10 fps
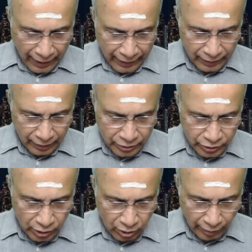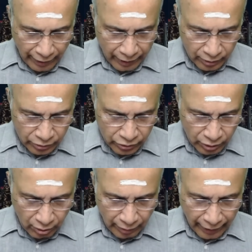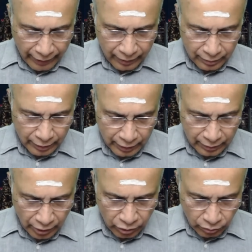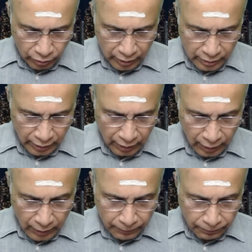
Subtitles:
at 08:08:33 UTC.